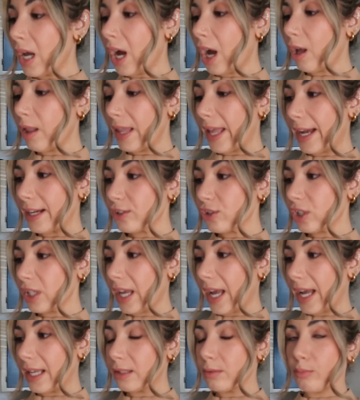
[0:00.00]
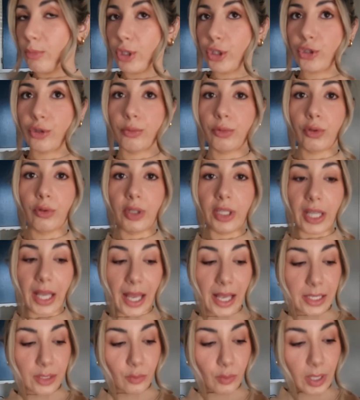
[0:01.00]
i'll actually add mushroom to it
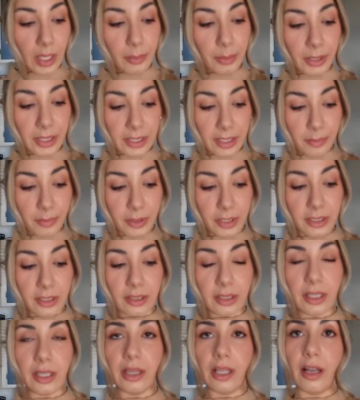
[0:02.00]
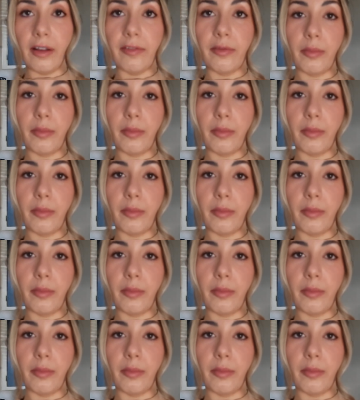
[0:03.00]
as well because i personally love